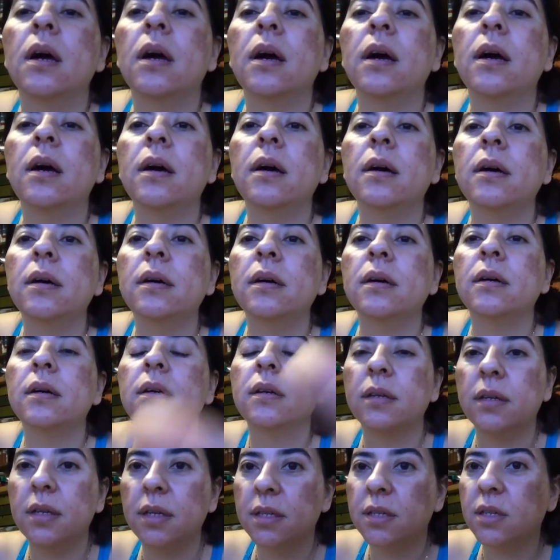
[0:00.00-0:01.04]
Uh,
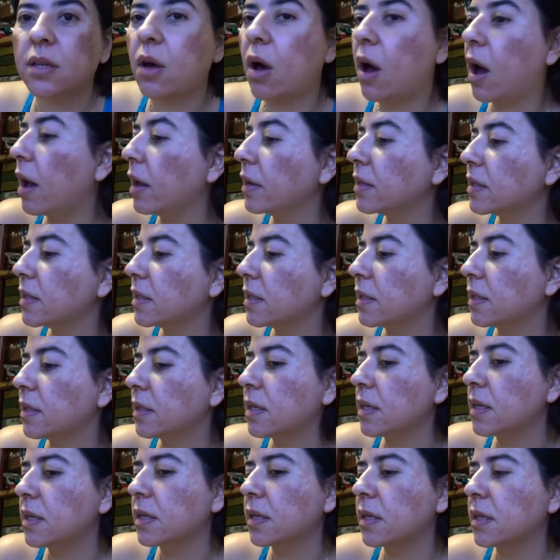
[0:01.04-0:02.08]
it's hot. It